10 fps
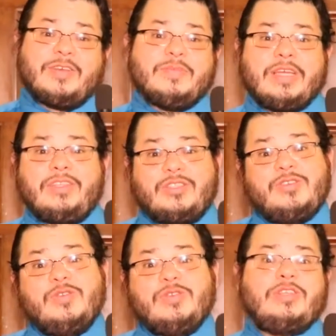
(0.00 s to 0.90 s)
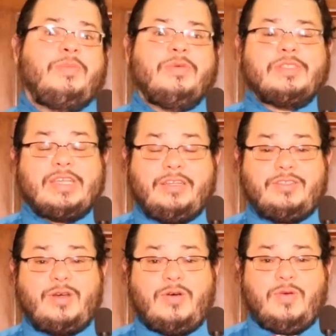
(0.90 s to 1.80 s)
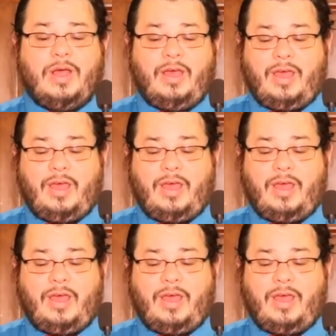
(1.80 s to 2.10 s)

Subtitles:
Some states do, some states don't.